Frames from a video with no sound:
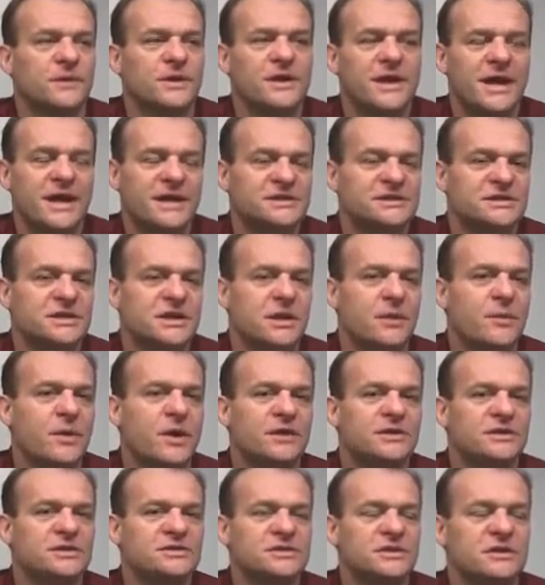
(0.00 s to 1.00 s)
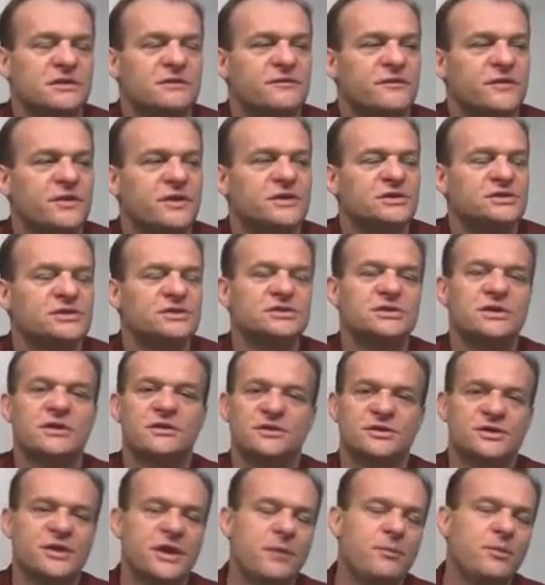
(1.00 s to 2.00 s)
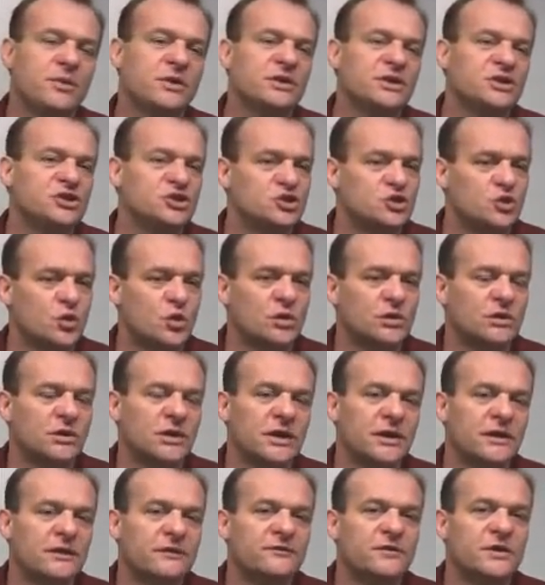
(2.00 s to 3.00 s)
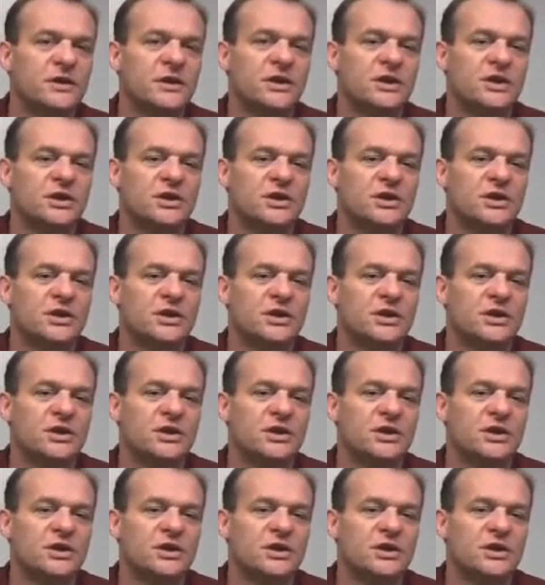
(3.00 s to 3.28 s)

nice thing about these interferences, they're typically short-lived.